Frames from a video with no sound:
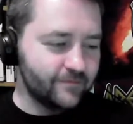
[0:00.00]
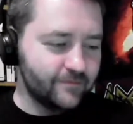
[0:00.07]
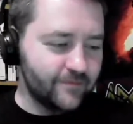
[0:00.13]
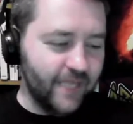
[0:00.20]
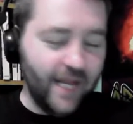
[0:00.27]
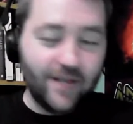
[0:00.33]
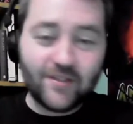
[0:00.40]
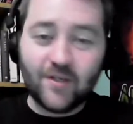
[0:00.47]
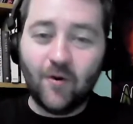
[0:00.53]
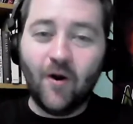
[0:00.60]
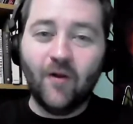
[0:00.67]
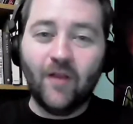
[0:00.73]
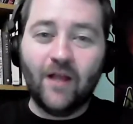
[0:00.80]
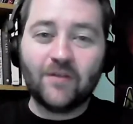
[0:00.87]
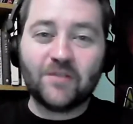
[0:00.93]
Yeah, so
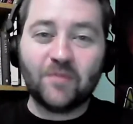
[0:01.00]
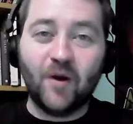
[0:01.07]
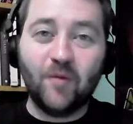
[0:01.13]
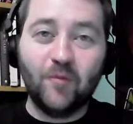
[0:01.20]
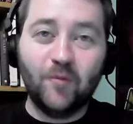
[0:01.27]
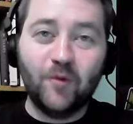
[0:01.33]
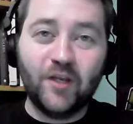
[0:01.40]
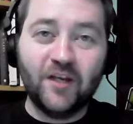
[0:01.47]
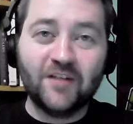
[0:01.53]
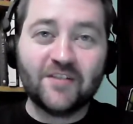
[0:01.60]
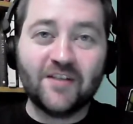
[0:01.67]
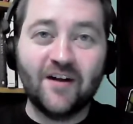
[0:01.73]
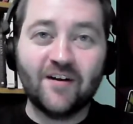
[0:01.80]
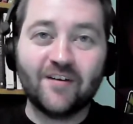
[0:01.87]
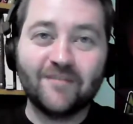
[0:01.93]
All Out's probably going to
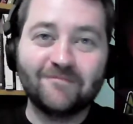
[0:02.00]
suck.